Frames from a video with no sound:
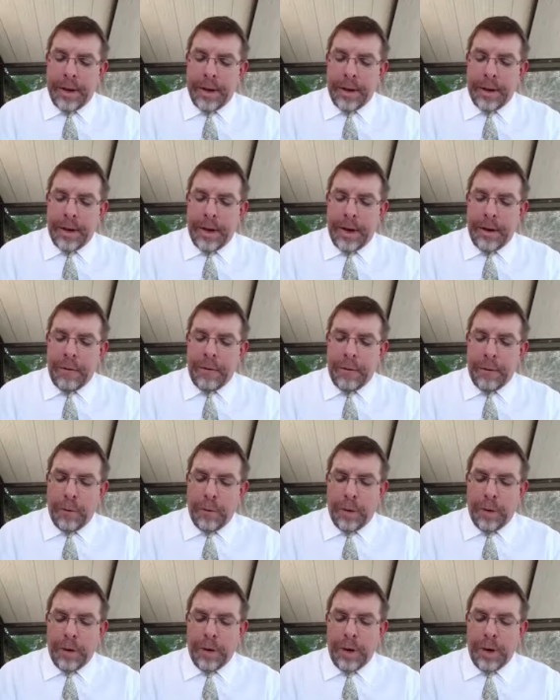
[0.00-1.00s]

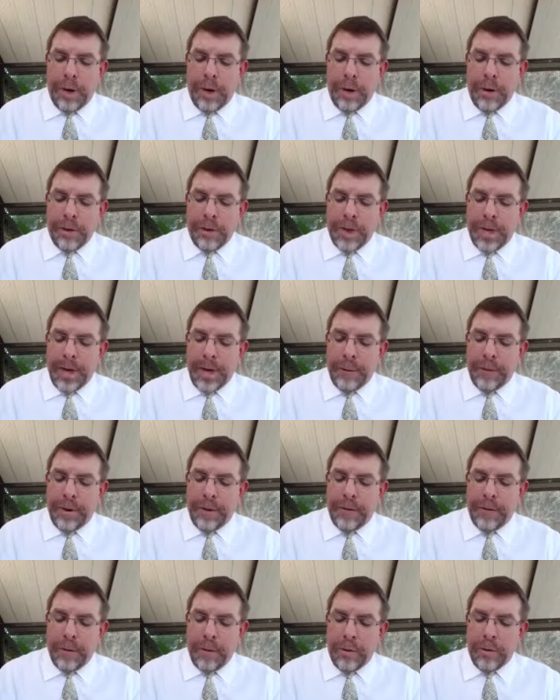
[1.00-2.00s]
Therefore are they
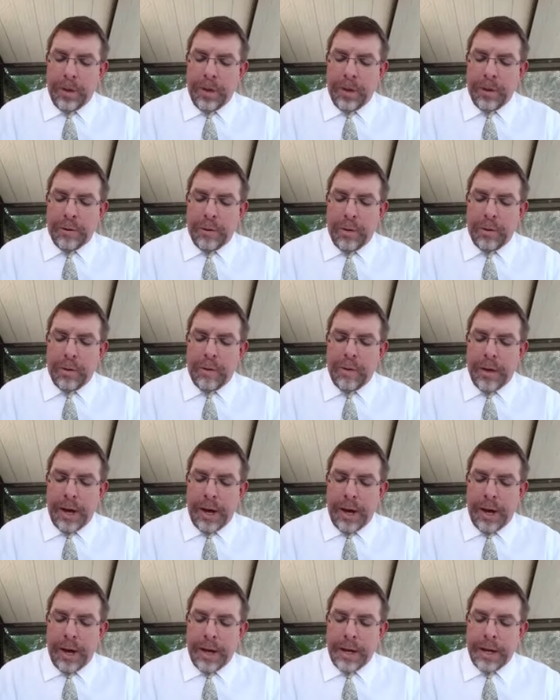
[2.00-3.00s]
before the throne of
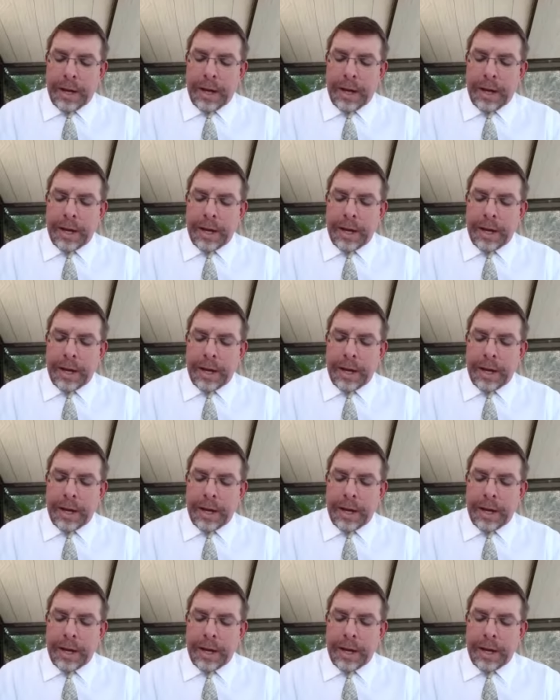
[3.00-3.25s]
God,